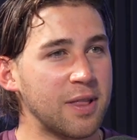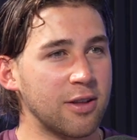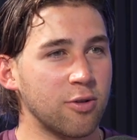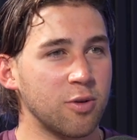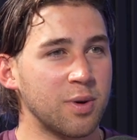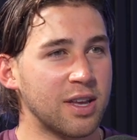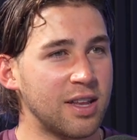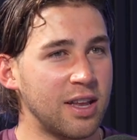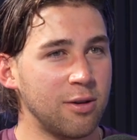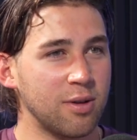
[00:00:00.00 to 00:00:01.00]
Like, don't you want to
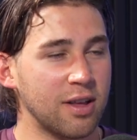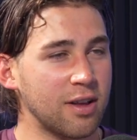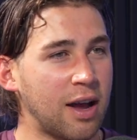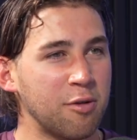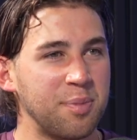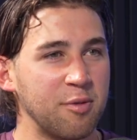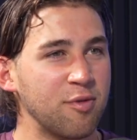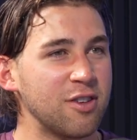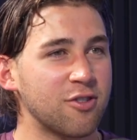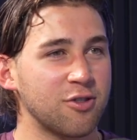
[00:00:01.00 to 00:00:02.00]
continue? Like, I would be
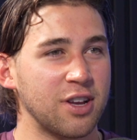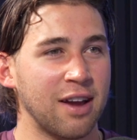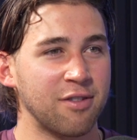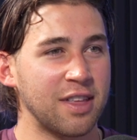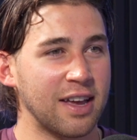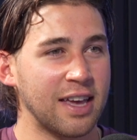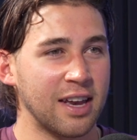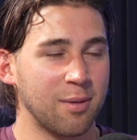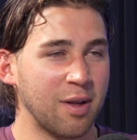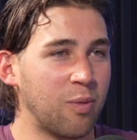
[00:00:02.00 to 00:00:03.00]
researching everything I
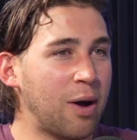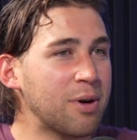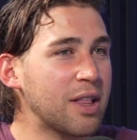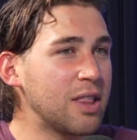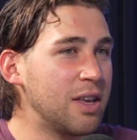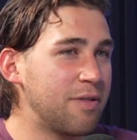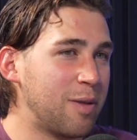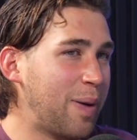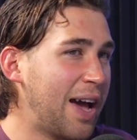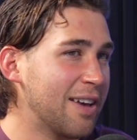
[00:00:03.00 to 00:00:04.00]
can. I'm like, why would I live in the
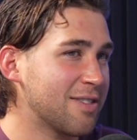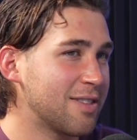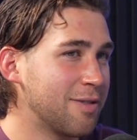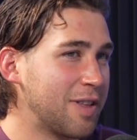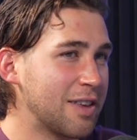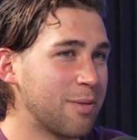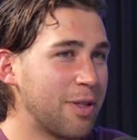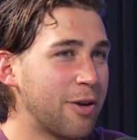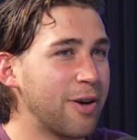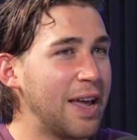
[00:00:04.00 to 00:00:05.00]
past of, like, something
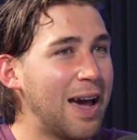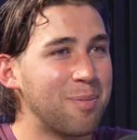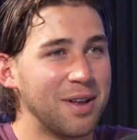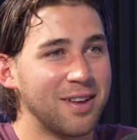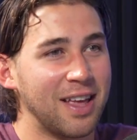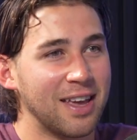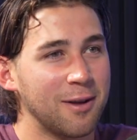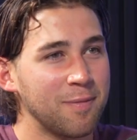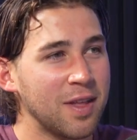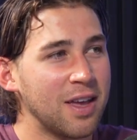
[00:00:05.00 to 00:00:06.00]
that already happened? Like,
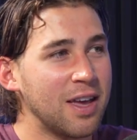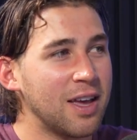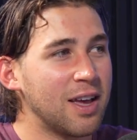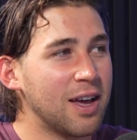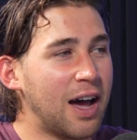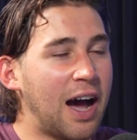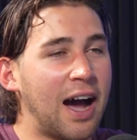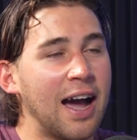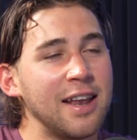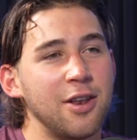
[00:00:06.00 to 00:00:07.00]

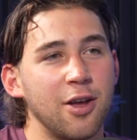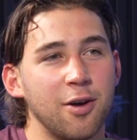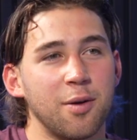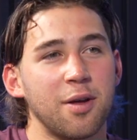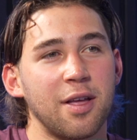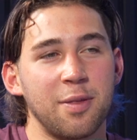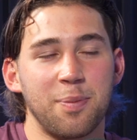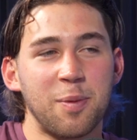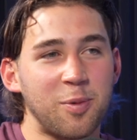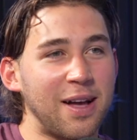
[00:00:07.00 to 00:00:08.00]
I know. And
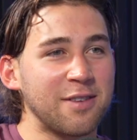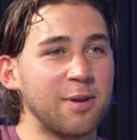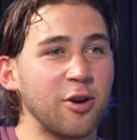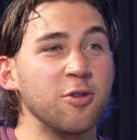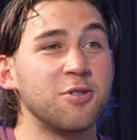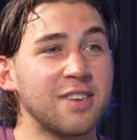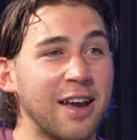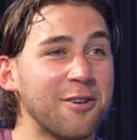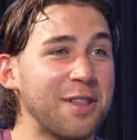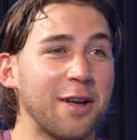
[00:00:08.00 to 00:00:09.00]
people ask me, are you
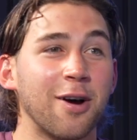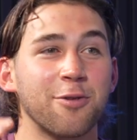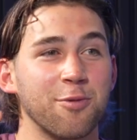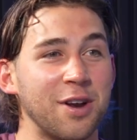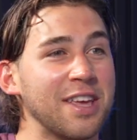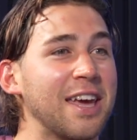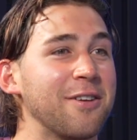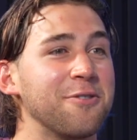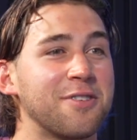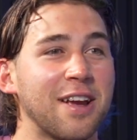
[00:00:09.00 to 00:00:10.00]
scared to, like, go out and run again? Are
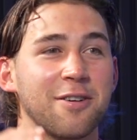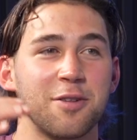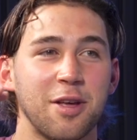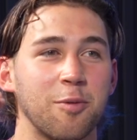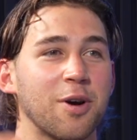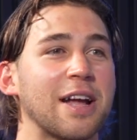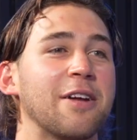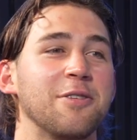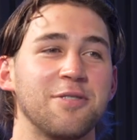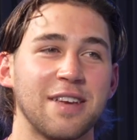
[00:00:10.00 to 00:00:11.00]
you scared to, like, work out?
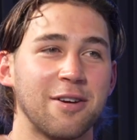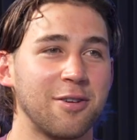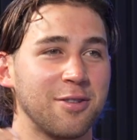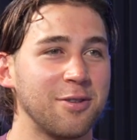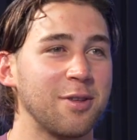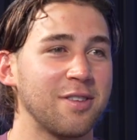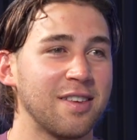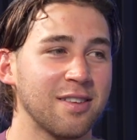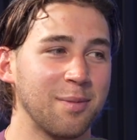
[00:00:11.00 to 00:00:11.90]
Are you scared to do all these things?